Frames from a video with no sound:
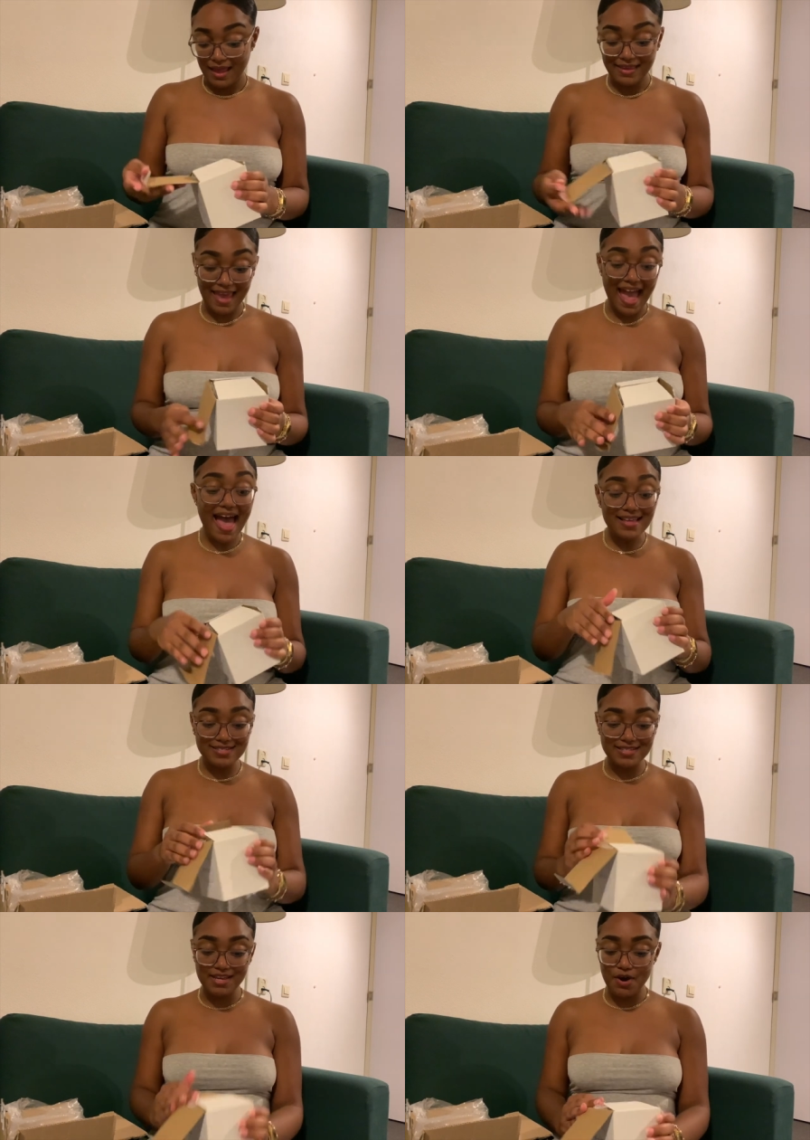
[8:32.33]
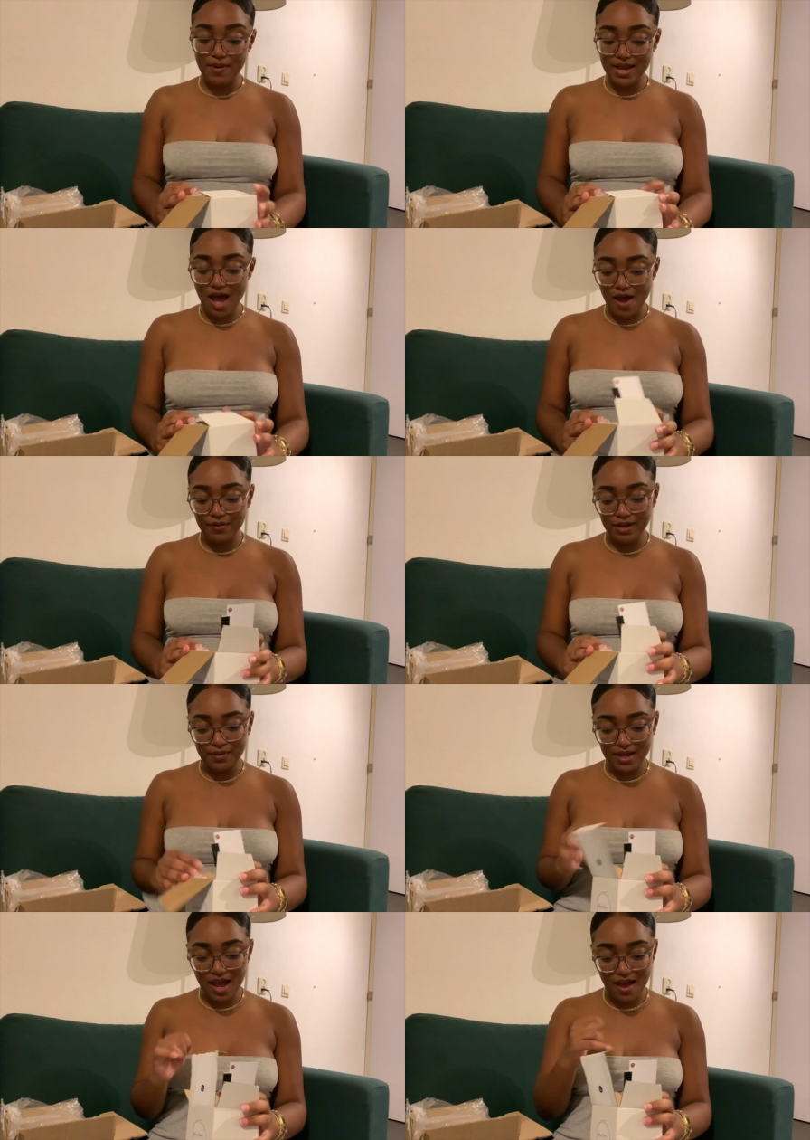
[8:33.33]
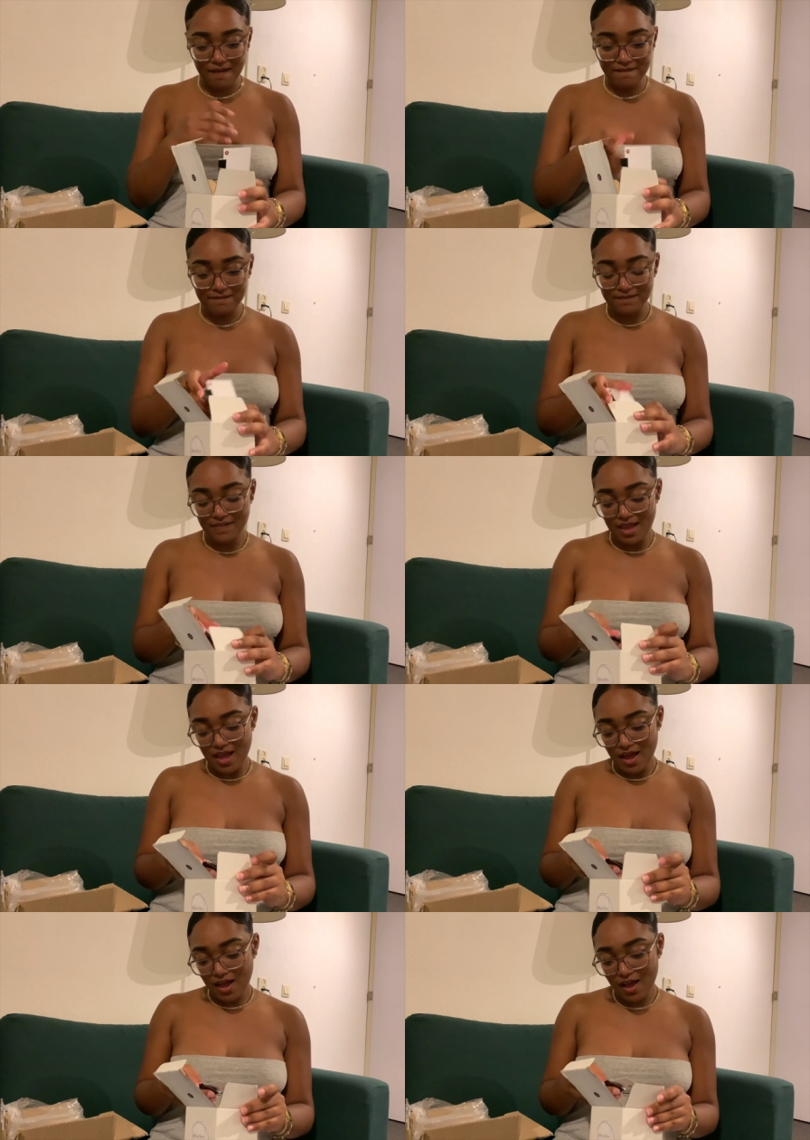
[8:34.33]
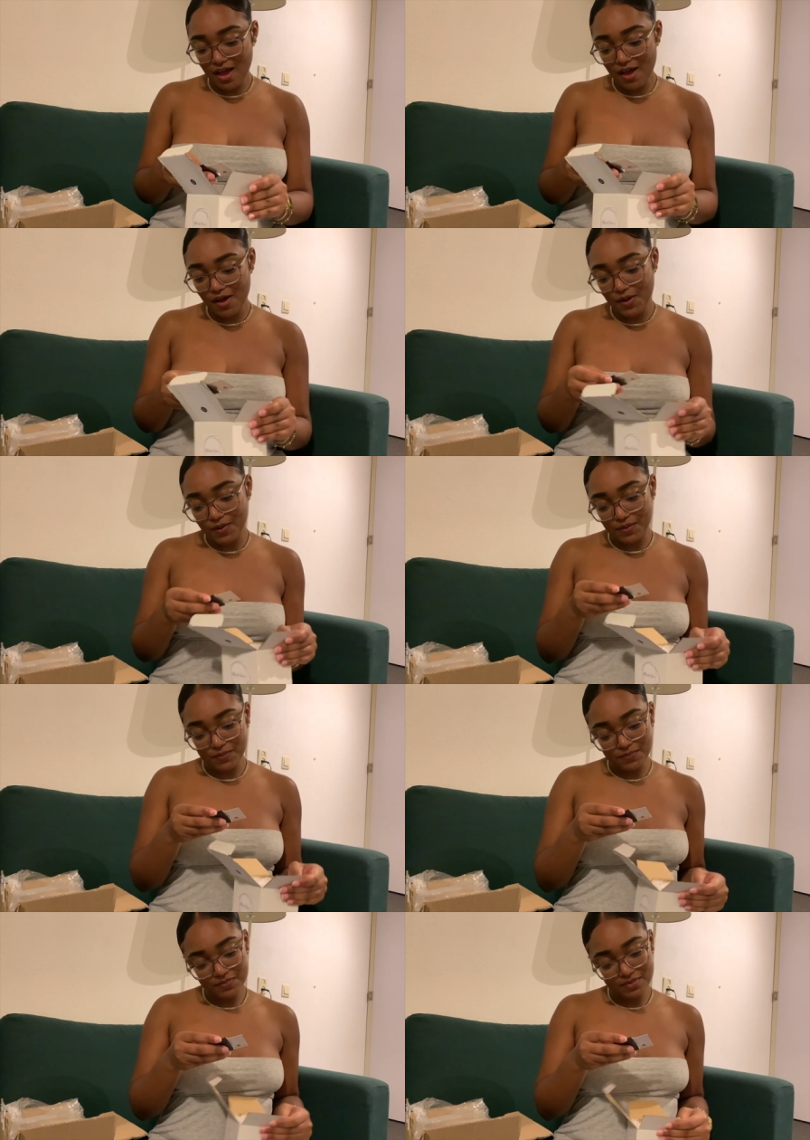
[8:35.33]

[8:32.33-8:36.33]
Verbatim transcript: yes here we go here we go oh